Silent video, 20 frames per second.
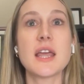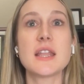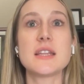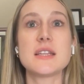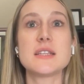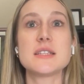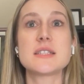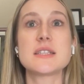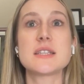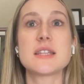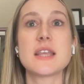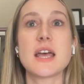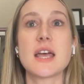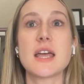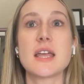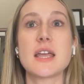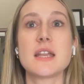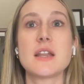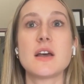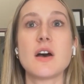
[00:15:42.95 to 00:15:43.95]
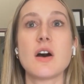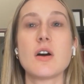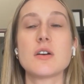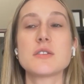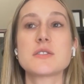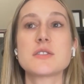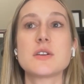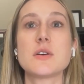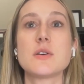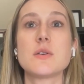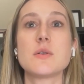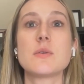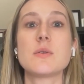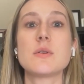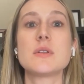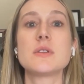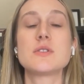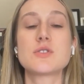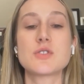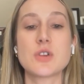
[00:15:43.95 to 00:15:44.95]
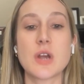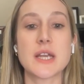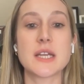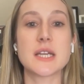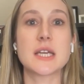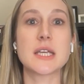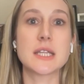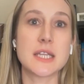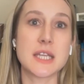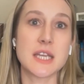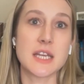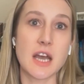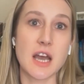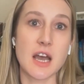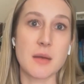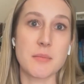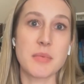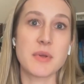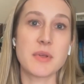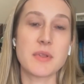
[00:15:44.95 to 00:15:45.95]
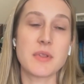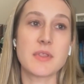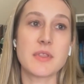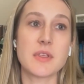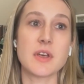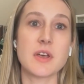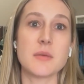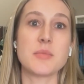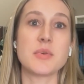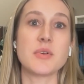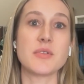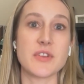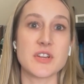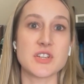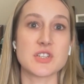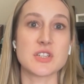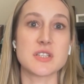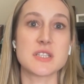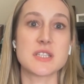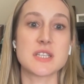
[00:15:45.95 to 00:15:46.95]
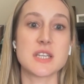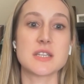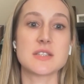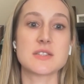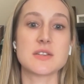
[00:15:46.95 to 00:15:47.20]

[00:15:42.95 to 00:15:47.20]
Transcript: and then also trying to clean up the proficiency.